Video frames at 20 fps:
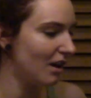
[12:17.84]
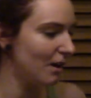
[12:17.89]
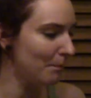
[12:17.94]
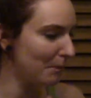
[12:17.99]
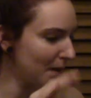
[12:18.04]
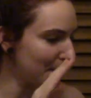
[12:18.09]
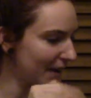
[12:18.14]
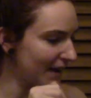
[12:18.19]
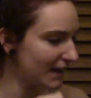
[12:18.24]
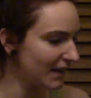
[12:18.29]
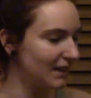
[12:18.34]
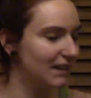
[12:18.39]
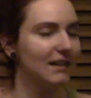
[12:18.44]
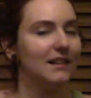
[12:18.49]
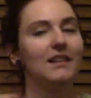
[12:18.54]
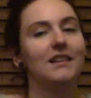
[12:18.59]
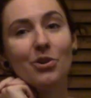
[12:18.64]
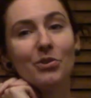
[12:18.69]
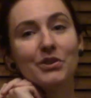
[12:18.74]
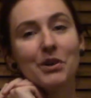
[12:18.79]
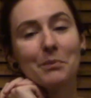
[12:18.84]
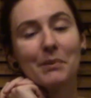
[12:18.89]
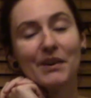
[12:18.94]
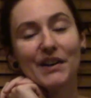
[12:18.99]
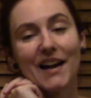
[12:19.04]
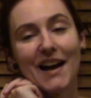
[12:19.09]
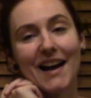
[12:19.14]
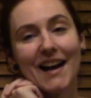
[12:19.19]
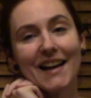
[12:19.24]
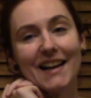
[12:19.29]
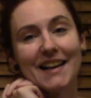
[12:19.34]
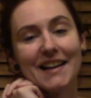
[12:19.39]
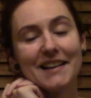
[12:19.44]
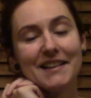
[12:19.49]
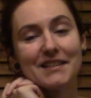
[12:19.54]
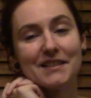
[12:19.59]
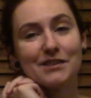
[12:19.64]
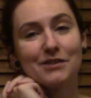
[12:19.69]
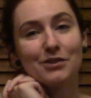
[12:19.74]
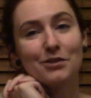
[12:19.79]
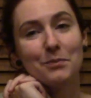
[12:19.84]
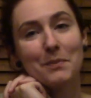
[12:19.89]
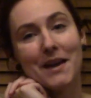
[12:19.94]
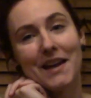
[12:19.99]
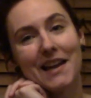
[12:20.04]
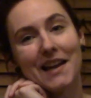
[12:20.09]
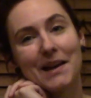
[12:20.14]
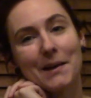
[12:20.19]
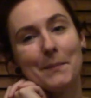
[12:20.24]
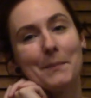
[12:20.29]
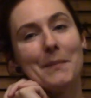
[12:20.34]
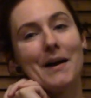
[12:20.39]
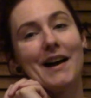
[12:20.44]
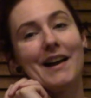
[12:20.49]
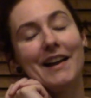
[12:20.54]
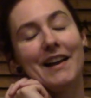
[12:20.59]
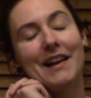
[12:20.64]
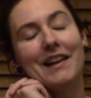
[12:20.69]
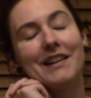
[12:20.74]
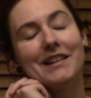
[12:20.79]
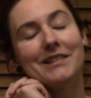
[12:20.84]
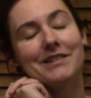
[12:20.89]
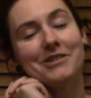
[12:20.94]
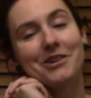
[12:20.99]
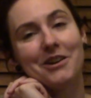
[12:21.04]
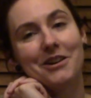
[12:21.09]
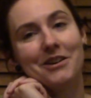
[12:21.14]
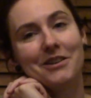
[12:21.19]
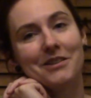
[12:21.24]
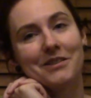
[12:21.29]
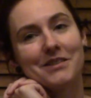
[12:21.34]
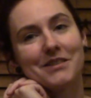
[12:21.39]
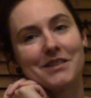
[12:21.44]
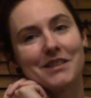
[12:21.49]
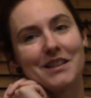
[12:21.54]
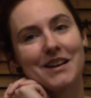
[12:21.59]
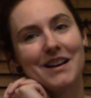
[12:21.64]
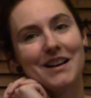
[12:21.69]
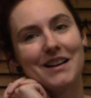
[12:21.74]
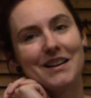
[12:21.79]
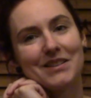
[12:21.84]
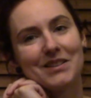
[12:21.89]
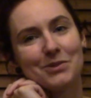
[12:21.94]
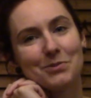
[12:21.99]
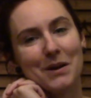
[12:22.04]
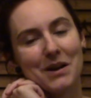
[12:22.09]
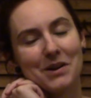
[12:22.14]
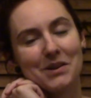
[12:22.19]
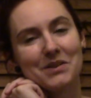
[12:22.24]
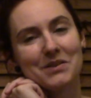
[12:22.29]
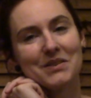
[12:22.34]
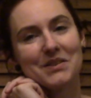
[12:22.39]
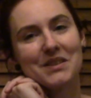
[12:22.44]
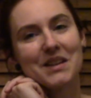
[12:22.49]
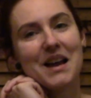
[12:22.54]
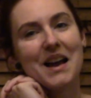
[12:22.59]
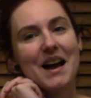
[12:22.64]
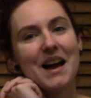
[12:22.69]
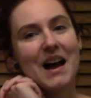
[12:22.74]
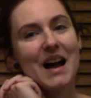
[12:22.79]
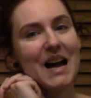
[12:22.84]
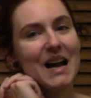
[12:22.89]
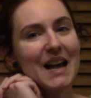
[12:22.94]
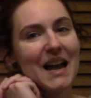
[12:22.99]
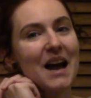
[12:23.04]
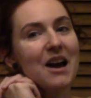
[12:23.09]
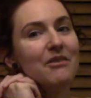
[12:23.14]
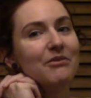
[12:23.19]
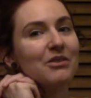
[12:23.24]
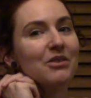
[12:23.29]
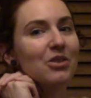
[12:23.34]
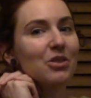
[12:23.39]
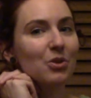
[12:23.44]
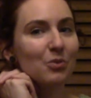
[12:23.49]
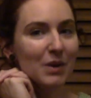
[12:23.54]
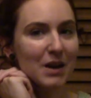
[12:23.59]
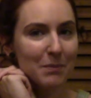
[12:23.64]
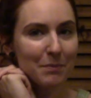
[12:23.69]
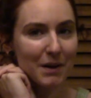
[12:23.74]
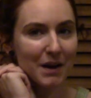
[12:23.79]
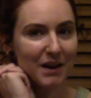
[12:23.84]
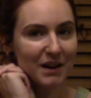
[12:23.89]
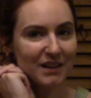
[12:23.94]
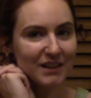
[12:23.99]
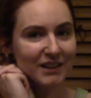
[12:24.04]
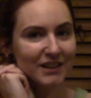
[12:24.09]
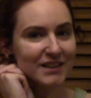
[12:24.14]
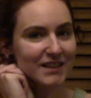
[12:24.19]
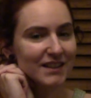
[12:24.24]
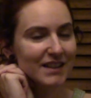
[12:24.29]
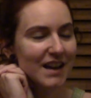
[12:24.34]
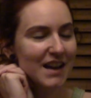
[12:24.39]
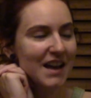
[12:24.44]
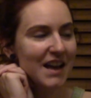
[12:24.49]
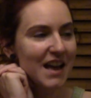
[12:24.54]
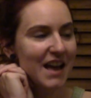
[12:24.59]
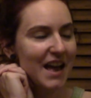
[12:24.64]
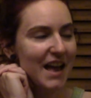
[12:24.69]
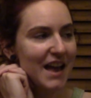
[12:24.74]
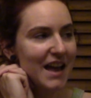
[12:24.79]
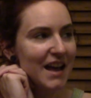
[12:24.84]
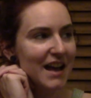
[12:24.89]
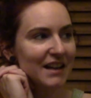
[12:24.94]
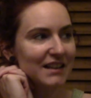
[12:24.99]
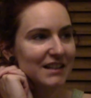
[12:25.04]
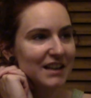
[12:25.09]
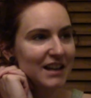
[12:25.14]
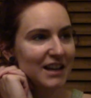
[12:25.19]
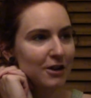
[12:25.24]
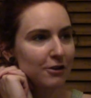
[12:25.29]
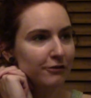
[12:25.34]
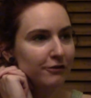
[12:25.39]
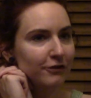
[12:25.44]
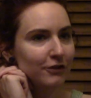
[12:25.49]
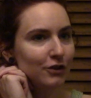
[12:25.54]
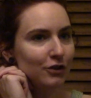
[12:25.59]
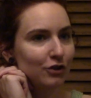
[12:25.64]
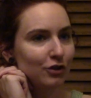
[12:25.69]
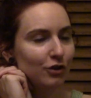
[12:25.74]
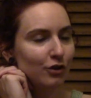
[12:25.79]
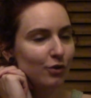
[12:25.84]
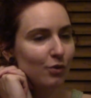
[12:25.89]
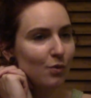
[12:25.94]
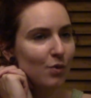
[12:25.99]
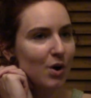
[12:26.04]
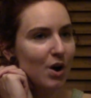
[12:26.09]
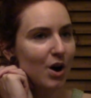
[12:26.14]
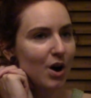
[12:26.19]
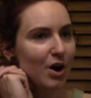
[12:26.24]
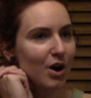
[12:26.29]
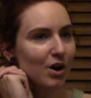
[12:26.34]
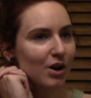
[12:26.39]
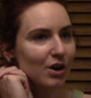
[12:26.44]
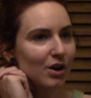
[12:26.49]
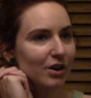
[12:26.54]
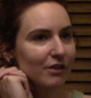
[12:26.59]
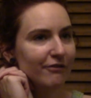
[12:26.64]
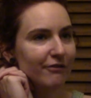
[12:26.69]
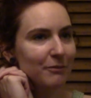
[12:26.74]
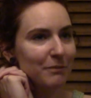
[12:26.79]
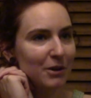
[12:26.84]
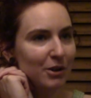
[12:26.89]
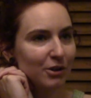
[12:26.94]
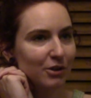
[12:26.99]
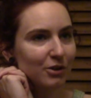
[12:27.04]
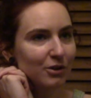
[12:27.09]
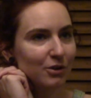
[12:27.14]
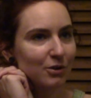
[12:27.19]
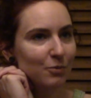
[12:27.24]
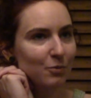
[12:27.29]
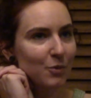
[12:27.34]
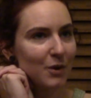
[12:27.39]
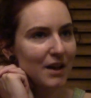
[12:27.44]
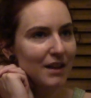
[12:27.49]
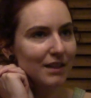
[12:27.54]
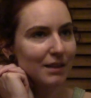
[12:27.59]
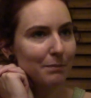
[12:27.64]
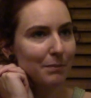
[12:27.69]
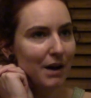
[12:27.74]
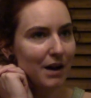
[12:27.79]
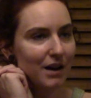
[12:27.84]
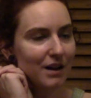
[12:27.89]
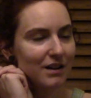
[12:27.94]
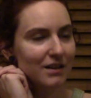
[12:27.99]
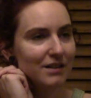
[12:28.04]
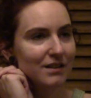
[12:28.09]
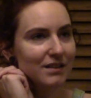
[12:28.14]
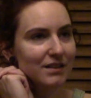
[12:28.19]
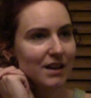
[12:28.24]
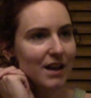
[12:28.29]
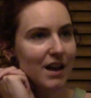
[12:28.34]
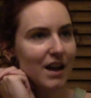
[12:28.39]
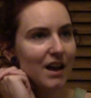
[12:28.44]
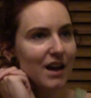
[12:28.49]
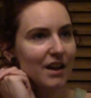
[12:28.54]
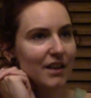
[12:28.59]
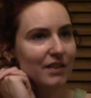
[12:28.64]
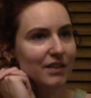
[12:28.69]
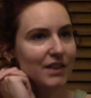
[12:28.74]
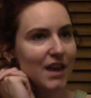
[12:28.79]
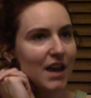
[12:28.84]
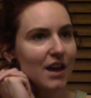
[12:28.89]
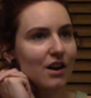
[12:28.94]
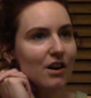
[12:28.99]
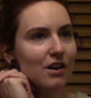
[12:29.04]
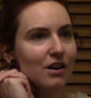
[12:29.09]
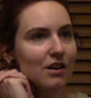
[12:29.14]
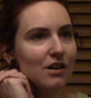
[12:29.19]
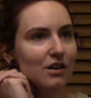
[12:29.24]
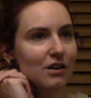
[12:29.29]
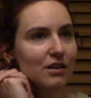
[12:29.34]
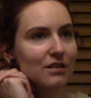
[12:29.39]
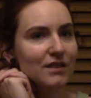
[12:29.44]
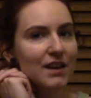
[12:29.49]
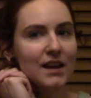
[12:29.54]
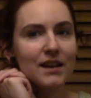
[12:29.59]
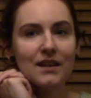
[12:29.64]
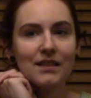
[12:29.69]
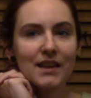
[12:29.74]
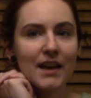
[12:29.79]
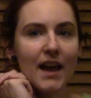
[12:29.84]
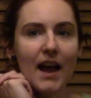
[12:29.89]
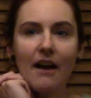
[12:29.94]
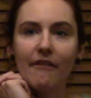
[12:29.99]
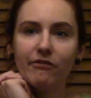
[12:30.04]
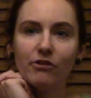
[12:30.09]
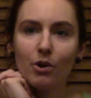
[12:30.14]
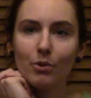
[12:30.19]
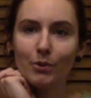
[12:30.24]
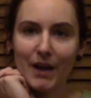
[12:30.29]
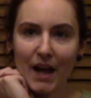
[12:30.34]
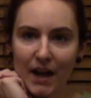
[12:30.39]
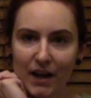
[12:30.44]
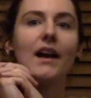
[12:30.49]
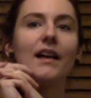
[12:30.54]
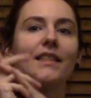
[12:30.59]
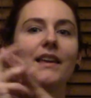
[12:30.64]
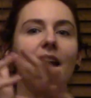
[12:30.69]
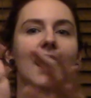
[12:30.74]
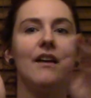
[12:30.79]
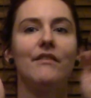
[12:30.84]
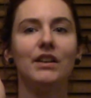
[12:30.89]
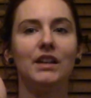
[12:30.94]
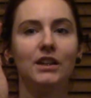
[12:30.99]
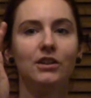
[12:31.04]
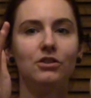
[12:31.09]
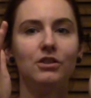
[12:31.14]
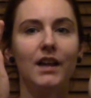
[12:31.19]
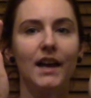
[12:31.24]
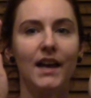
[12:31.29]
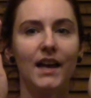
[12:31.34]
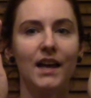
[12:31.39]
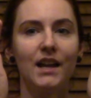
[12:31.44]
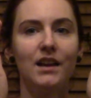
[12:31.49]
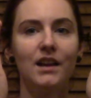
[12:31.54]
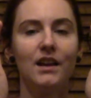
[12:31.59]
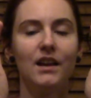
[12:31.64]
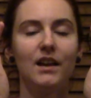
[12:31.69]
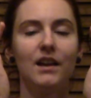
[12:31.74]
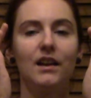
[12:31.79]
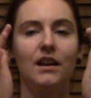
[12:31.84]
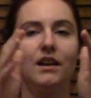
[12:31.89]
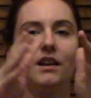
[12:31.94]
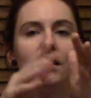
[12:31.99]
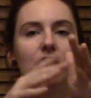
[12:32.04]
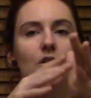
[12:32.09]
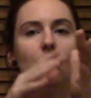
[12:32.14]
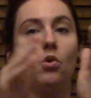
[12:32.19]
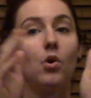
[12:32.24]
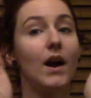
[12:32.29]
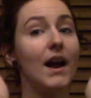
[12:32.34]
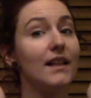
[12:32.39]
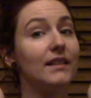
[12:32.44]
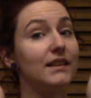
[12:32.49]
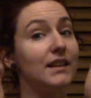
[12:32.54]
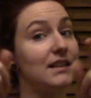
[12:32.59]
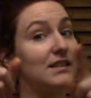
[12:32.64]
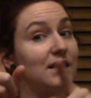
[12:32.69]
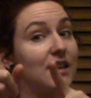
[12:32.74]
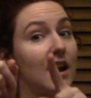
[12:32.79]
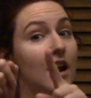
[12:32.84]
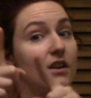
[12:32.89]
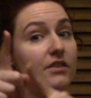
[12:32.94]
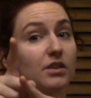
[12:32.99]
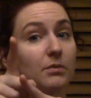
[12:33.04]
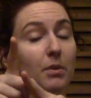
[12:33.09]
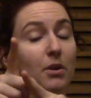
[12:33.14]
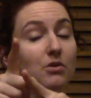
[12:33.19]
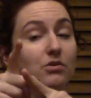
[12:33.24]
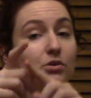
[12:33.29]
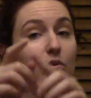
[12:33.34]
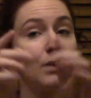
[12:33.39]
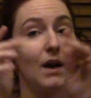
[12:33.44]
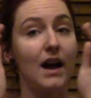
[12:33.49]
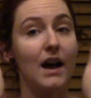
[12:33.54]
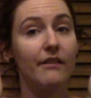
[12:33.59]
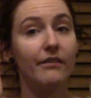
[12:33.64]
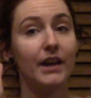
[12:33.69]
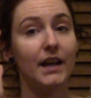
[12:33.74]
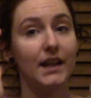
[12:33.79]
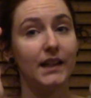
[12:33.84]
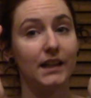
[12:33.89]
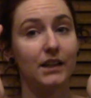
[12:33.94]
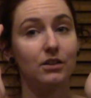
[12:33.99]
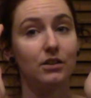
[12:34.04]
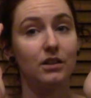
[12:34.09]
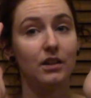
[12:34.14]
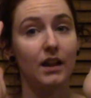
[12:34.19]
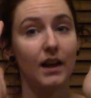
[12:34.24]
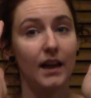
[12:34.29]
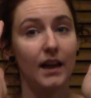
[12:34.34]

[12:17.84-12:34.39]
Bye-bye. Goal number 9 is to make my dog's sweaters. I have 3 pugs, and if you are familiar with pugs, they have no neck. They have a little head, or at least they are supposed to have a little